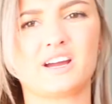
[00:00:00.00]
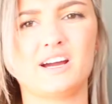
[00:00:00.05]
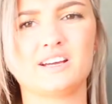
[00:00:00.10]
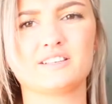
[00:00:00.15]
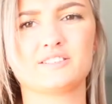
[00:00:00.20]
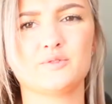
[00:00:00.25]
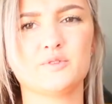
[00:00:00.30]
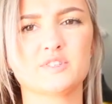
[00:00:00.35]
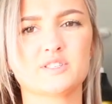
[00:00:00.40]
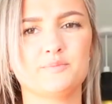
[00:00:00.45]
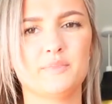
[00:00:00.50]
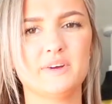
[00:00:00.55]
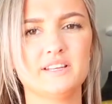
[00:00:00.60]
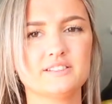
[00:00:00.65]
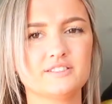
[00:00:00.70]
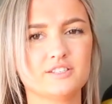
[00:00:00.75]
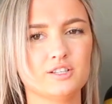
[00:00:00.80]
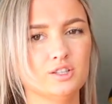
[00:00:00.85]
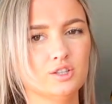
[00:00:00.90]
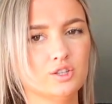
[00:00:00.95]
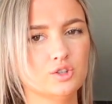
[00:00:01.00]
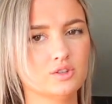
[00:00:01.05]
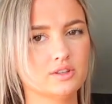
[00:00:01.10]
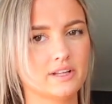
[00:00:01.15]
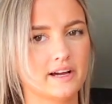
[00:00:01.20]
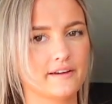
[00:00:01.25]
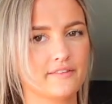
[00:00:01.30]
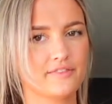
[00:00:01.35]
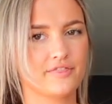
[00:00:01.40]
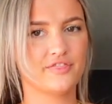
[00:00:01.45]
guys, so it's meant to look
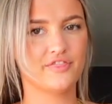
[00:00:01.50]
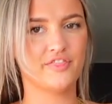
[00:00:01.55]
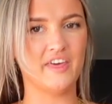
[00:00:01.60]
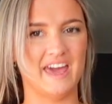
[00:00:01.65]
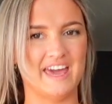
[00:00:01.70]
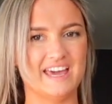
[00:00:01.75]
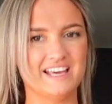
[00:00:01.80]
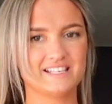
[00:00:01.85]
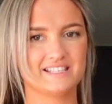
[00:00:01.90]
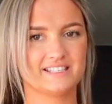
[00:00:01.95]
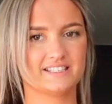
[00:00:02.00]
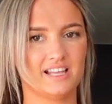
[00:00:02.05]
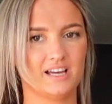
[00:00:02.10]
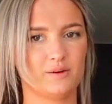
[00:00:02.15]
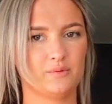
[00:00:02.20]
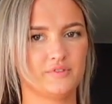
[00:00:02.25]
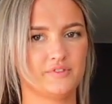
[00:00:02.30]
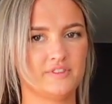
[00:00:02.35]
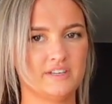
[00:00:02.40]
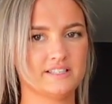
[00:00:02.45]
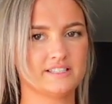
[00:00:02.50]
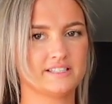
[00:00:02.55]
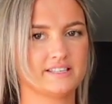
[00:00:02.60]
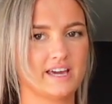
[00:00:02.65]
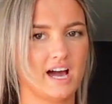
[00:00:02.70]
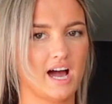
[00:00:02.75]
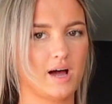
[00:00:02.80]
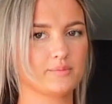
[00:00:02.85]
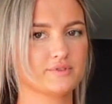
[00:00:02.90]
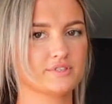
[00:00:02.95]
like this, like with these
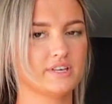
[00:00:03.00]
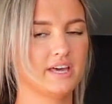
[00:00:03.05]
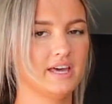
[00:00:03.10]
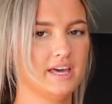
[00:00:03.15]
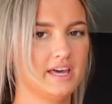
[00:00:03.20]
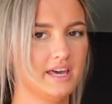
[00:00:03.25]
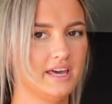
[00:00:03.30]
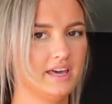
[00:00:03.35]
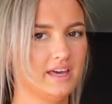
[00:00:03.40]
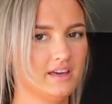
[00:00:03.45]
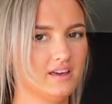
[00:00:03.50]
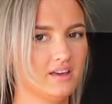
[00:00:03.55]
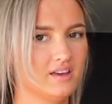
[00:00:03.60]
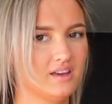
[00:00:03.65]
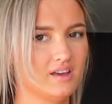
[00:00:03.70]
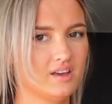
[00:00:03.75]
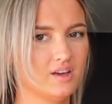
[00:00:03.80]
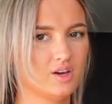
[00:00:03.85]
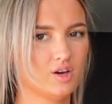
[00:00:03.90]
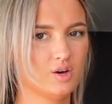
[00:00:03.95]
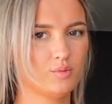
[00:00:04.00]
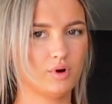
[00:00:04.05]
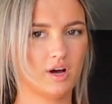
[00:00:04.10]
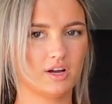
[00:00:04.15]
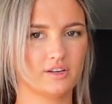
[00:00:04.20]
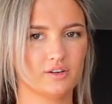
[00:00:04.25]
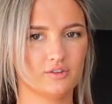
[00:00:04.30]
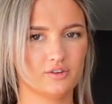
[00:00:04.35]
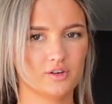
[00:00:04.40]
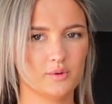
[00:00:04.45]
gaps here. But I
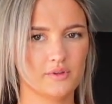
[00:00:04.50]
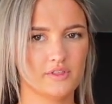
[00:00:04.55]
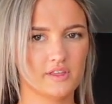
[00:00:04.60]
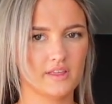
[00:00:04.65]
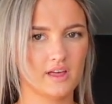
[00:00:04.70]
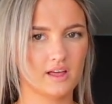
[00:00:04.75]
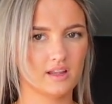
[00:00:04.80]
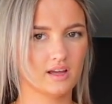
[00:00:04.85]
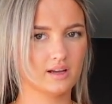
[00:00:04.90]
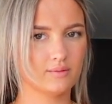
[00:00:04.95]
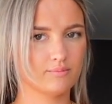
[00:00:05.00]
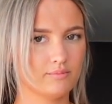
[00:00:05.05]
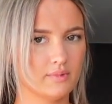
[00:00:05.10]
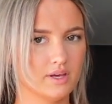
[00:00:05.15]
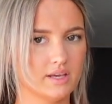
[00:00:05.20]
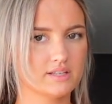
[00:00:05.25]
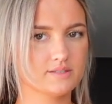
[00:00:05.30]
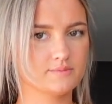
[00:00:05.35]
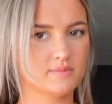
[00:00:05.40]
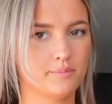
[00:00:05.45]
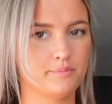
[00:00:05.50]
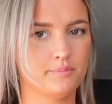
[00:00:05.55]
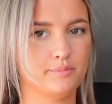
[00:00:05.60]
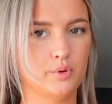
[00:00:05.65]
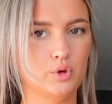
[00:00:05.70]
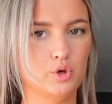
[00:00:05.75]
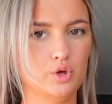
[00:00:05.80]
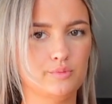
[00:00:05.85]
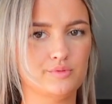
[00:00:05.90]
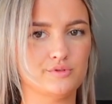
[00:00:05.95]
don't know whether that like makes my
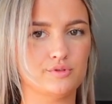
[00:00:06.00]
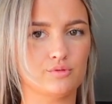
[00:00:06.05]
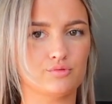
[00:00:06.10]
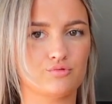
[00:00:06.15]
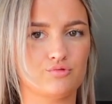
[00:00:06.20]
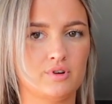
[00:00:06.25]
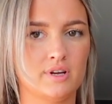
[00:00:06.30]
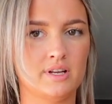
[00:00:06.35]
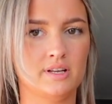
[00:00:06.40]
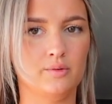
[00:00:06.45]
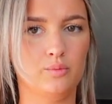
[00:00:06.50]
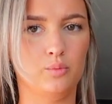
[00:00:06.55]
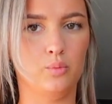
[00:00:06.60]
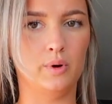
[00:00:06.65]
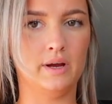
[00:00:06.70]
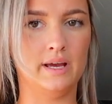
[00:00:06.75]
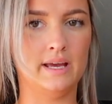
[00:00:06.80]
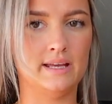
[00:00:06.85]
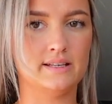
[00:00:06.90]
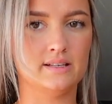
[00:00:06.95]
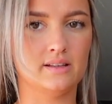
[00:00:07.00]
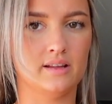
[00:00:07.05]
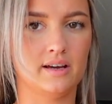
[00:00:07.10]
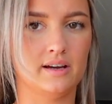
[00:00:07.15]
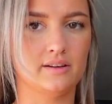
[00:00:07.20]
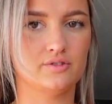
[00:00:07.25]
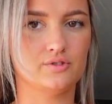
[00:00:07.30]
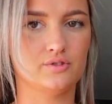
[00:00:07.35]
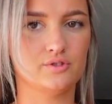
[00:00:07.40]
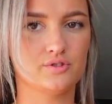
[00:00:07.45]
boobs look really weird and
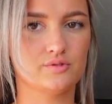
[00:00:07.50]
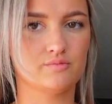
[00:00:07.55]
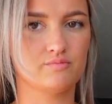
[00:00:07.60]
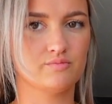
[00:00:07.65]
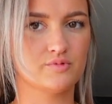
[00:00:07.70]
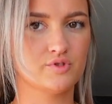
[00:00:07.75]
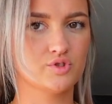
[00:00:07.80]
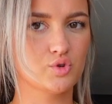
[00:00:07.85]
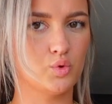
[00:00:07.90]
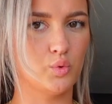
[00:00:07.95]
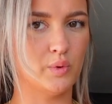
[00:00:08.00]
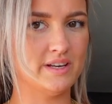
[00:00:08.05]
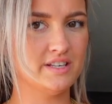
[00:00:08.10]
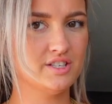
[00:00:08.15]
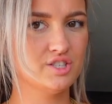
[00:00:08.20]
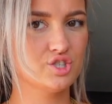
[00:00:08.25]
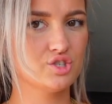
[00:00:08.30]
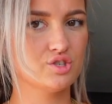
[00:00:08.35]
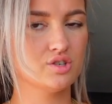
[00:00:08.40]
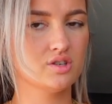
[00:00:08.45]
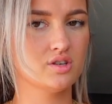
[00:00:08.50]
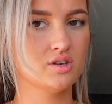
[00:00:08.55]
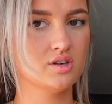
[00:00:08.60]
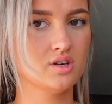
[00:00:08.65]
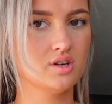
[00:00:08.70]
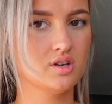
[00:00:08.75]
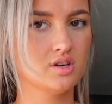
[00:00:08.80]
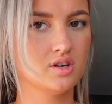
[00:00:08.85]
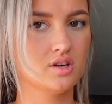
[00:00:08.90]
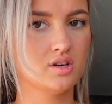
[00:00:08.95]
like just squished.
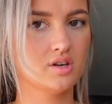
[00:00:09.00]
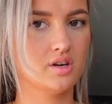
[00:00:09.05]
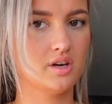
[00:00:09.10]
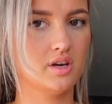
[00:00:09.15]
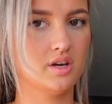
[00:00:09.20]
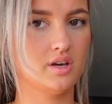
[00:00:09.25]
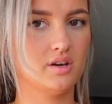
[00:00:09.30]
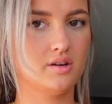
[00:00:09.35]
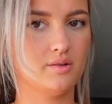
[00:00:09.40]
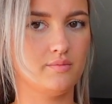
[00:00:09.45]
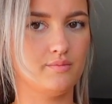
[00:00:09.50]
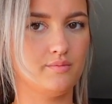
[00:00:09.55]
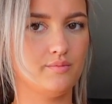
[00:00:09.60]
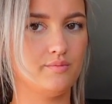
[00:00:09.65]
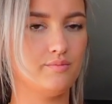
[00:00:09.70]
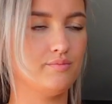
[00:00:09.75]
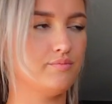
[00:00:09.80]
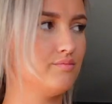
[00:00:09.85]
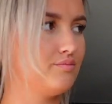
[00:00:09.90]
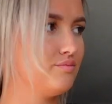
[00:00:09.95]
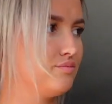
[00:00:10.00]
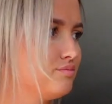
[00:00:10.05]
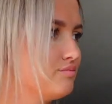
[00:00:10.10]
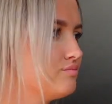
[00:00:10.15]
Um,